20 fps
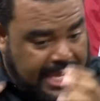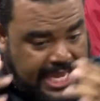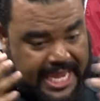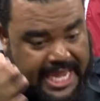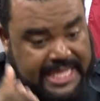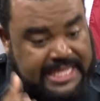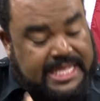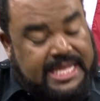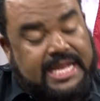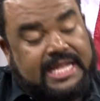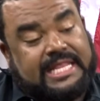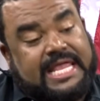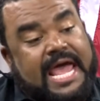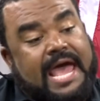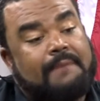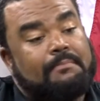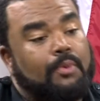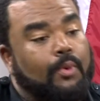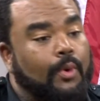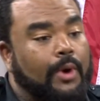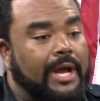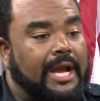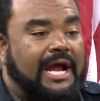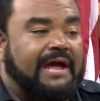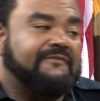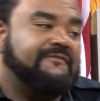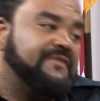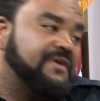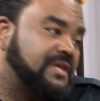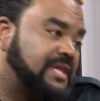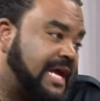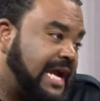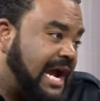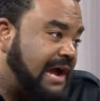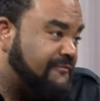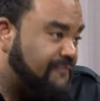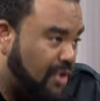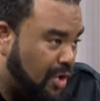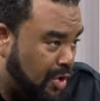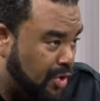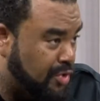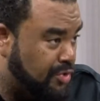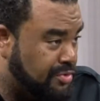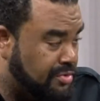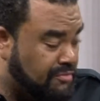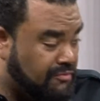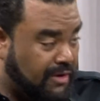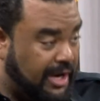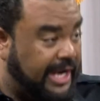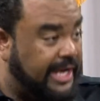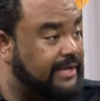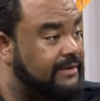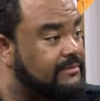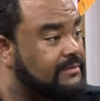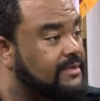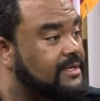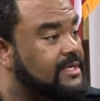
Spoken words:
And then at that point, I feel like I've earned the right